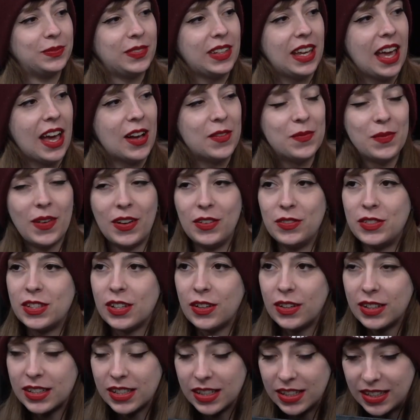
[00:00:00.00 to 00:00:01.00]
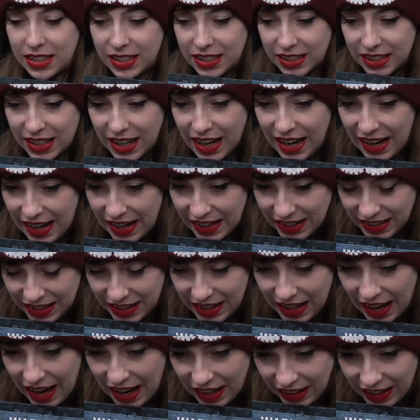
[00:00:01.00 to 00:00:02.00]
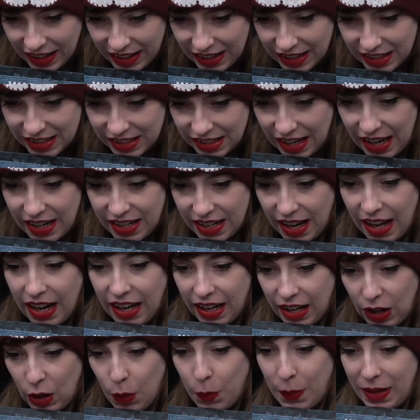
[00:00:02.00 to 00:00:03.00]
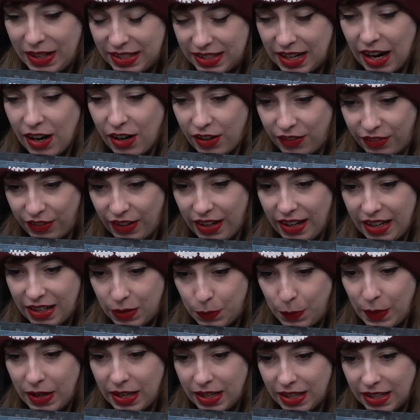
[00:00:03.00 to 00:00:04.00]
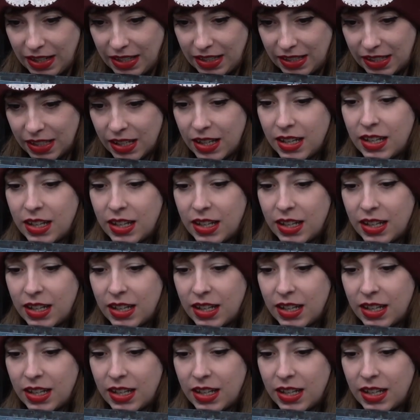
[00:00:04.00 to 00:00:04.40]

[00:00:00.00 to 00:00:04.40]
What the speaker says: Yeah, I'm so excited. And yeah, like I said, a little bit terrified because,